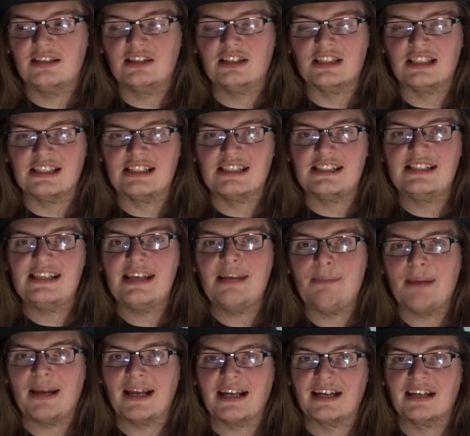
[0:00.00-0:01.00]
She's
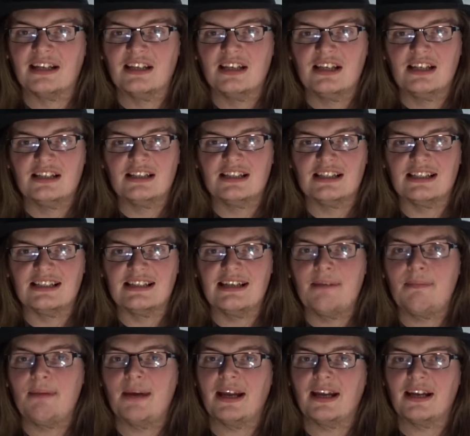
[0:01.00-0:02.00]
tipping. She's
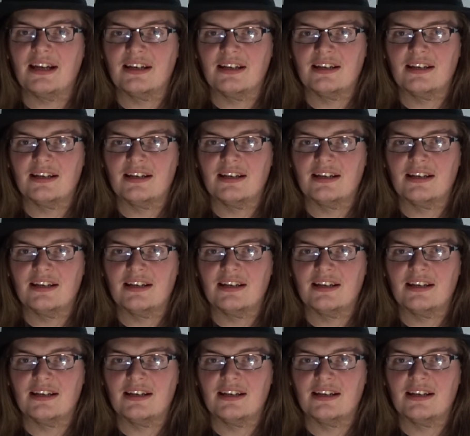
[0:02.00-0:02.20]
tipping.